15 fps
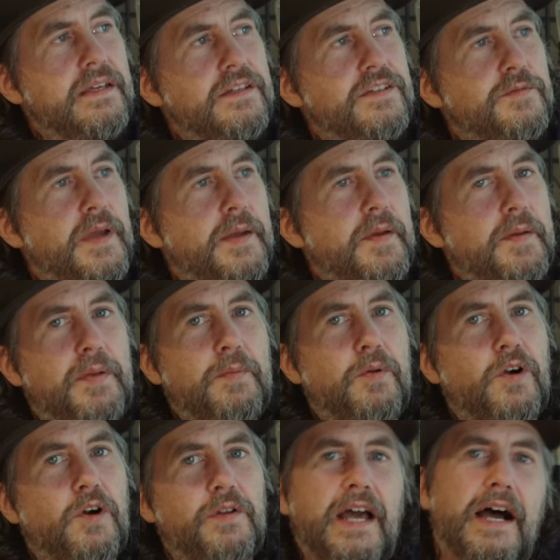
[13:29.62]
So maybe
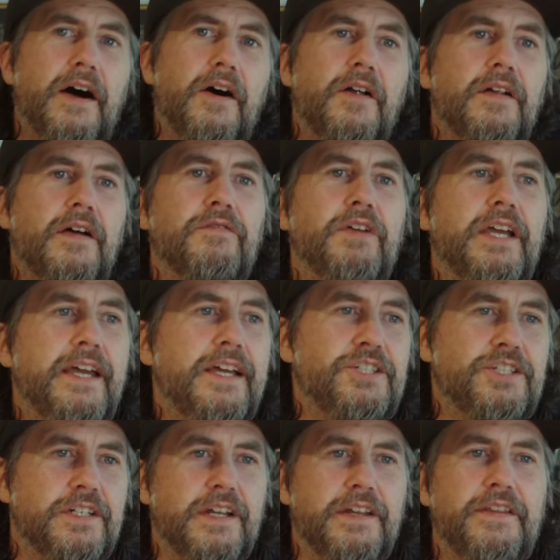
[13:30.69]
people go down on
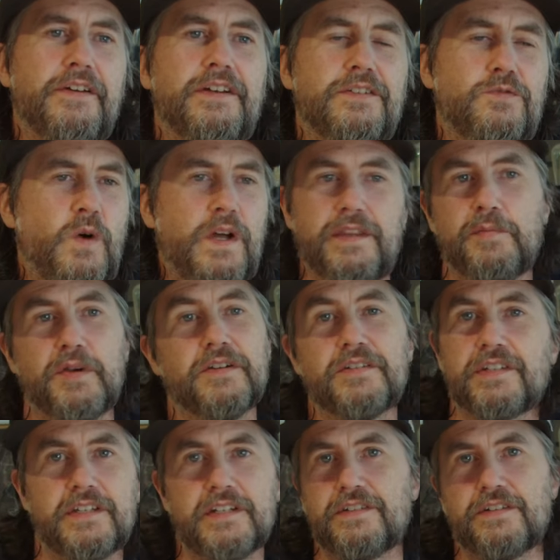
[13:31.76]
vacation and they just want the beers
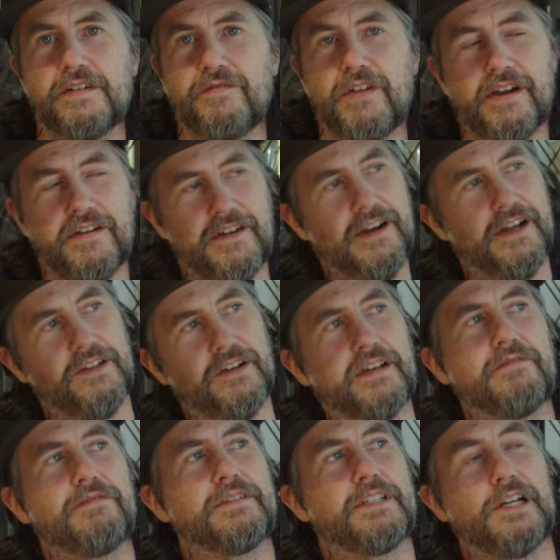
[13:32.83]
that they serve there. They're not
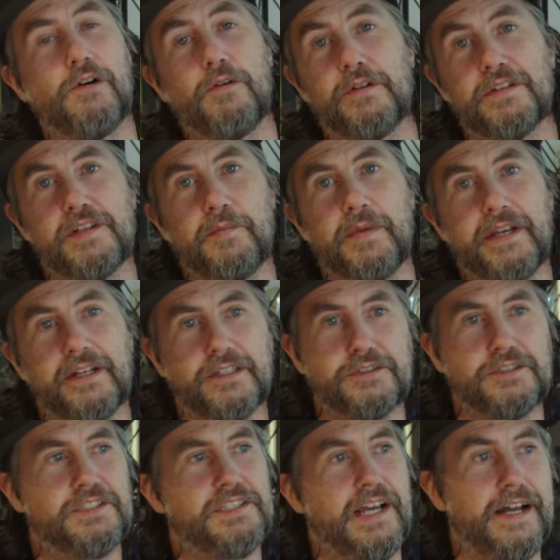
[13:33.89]
looking to go to some English
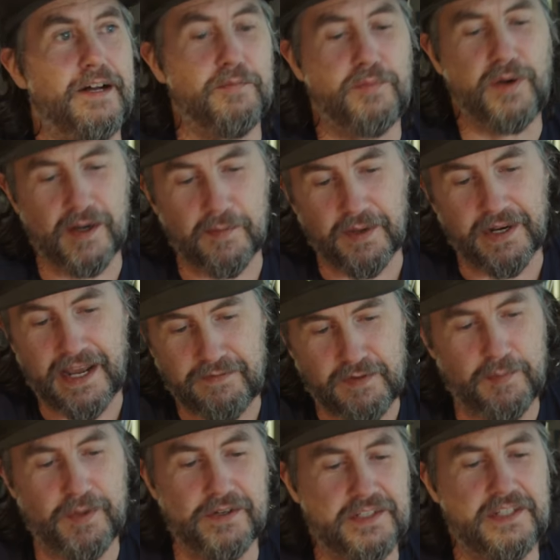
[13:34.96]
style pub and have the
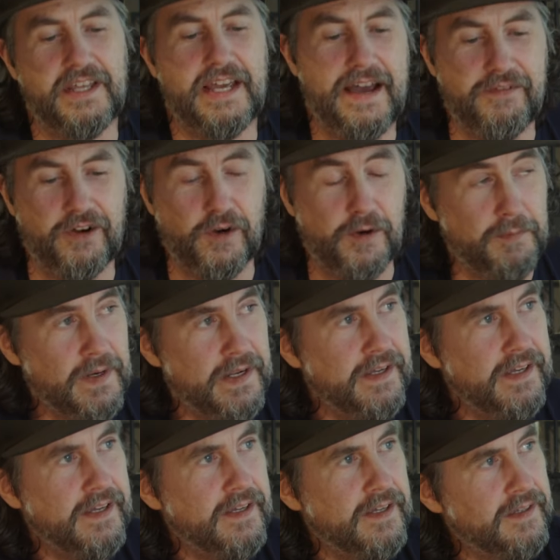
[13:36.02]
beers that they have at home.
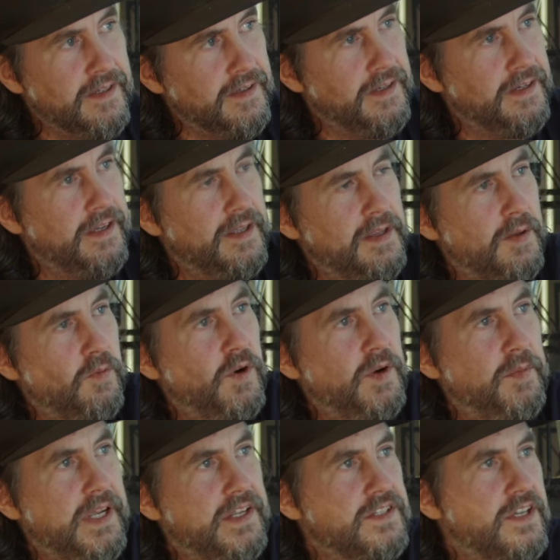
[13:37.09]
And they wouldn't
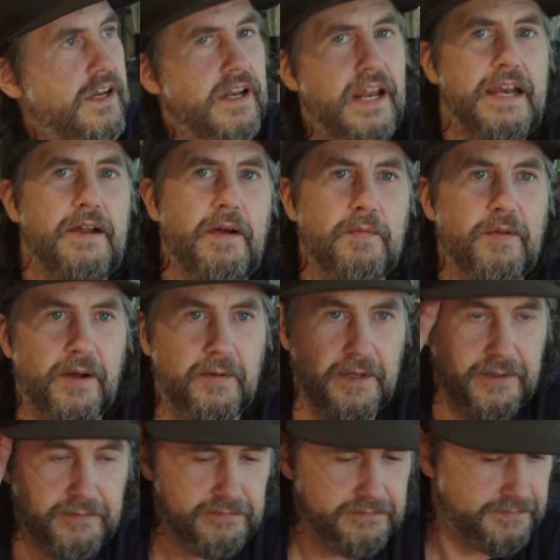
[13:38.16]
be as good anyway, probably.
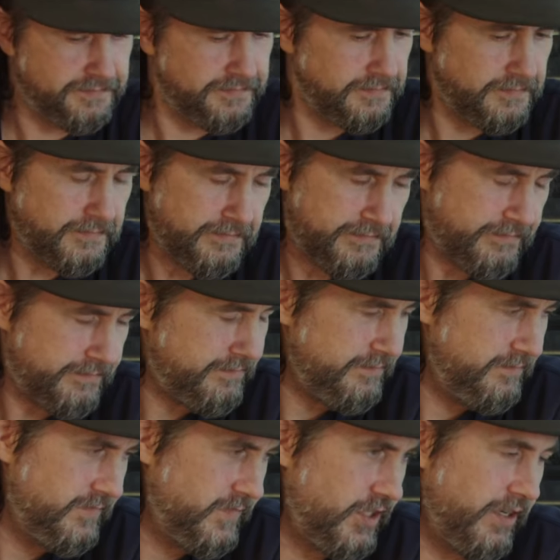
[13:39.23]

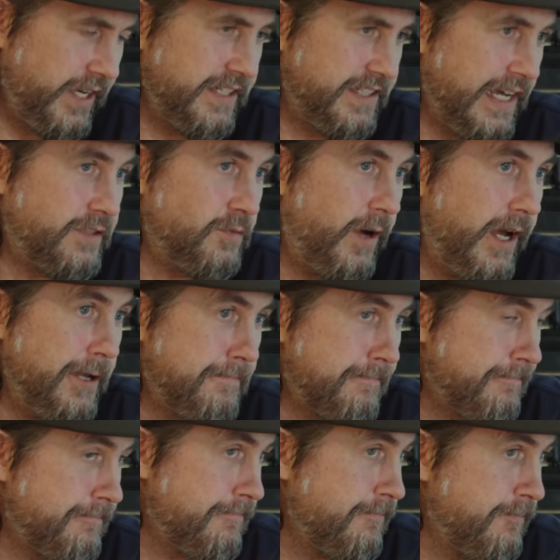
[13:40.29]
So I guess that's why.
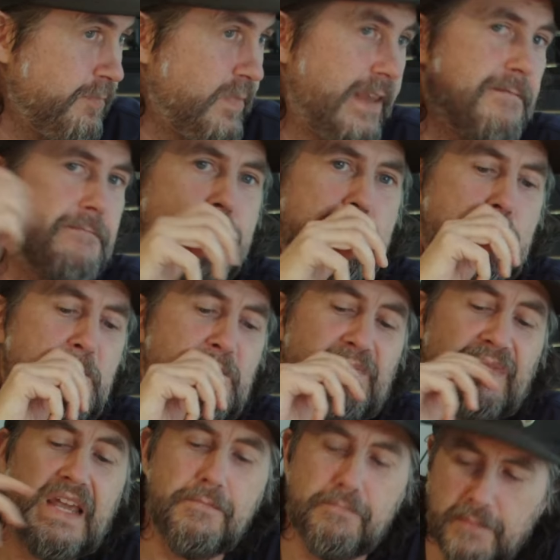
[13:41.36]

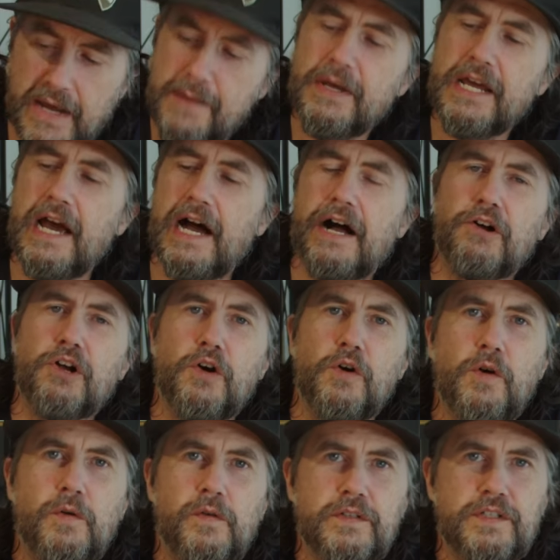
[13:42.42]
Maybe I'll
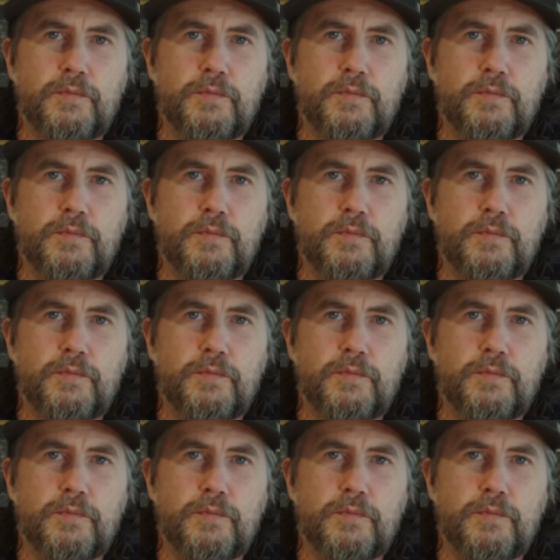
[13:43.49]
go to